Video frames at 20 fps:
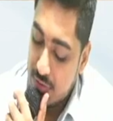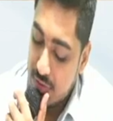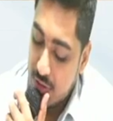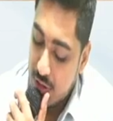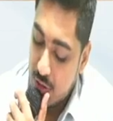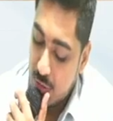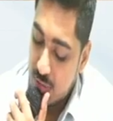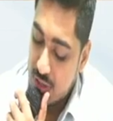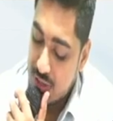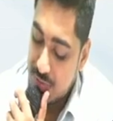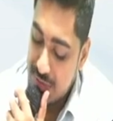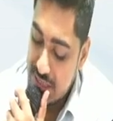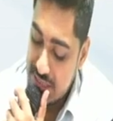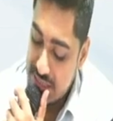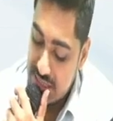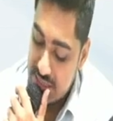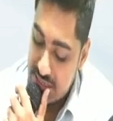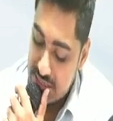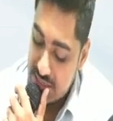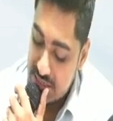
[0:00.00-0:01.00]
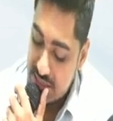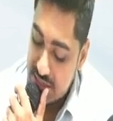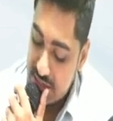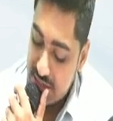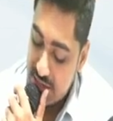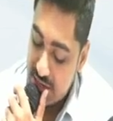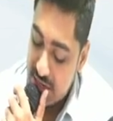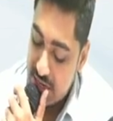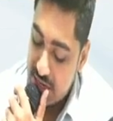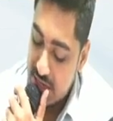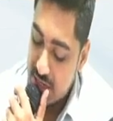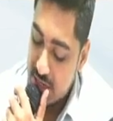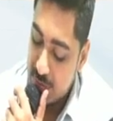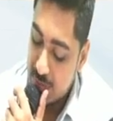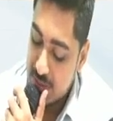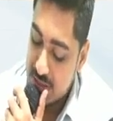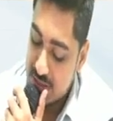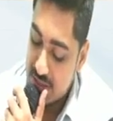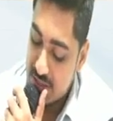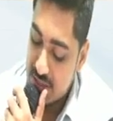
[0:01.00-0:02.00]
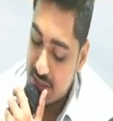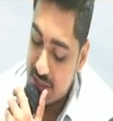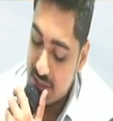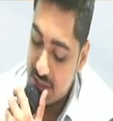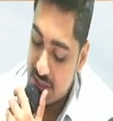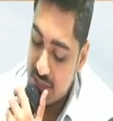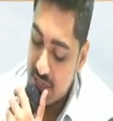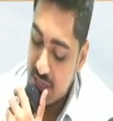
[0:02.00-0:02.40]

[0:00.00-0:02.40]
How much percentage? 100%.